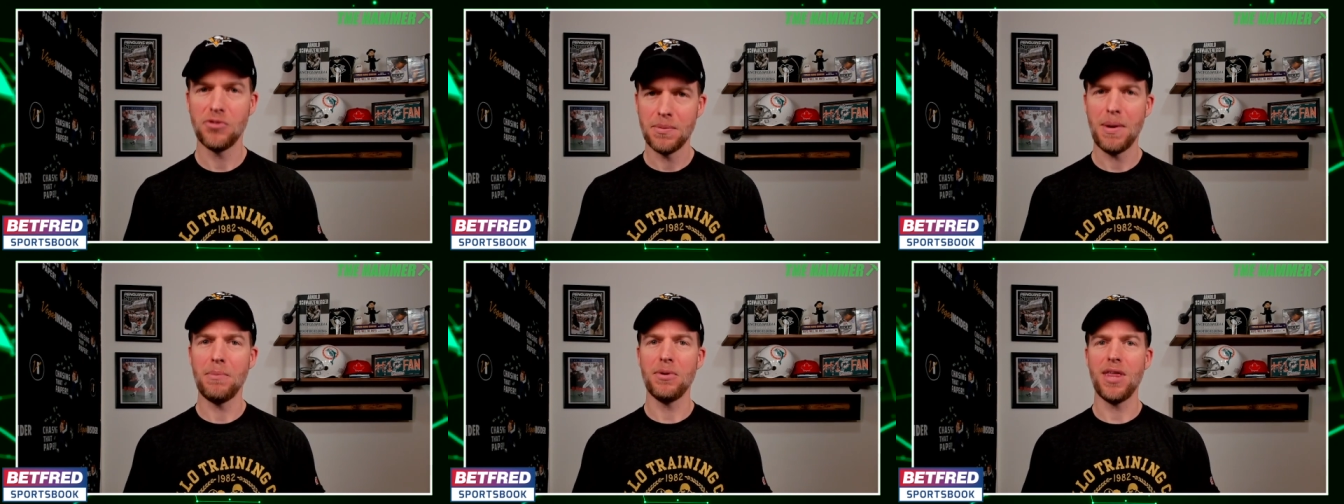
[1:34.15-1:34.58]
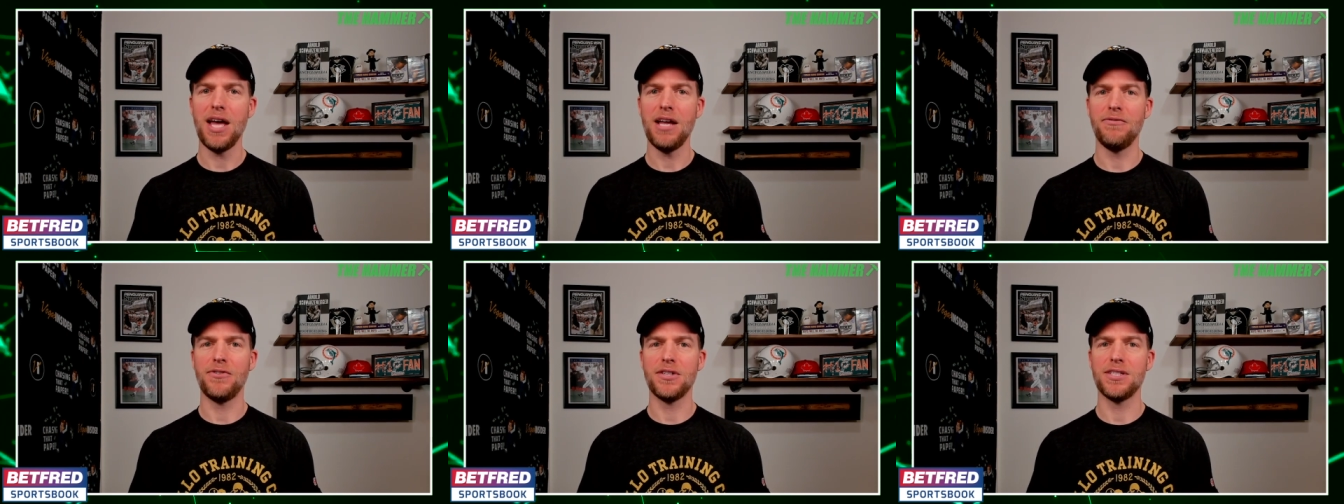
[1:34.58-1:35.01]
Remember that?
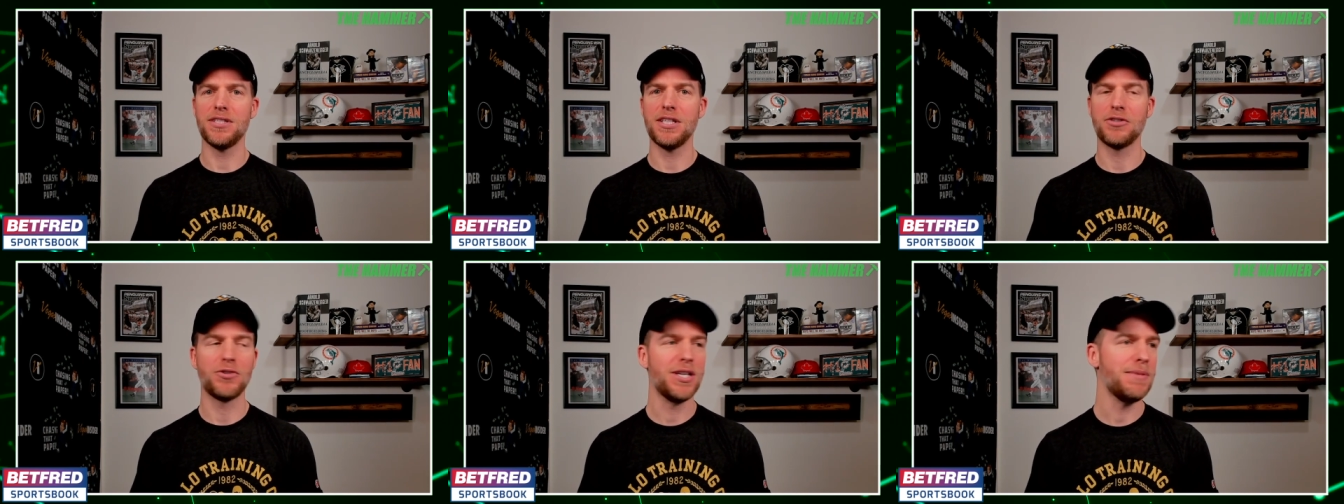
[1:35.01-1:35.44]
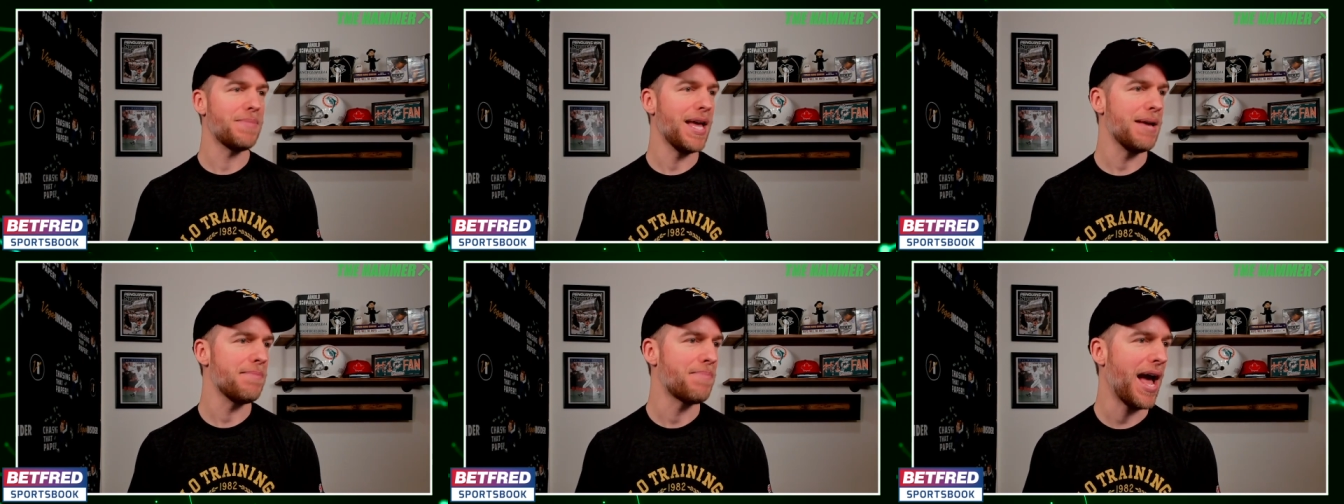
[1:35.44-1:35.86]
Versus the Green
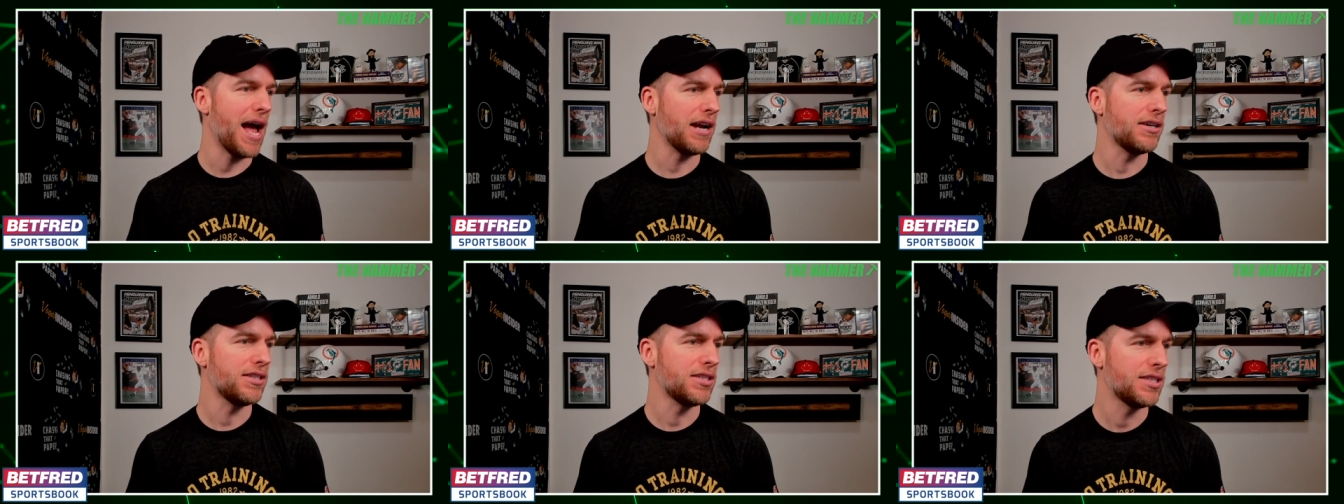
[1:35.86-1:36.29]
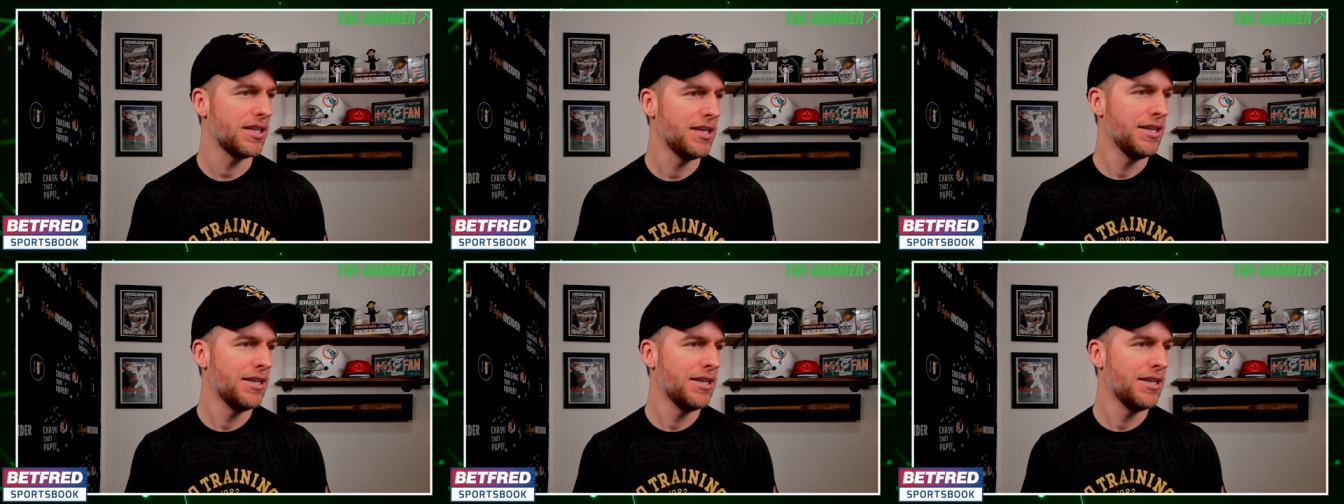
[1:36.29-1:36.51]
Bay Packers.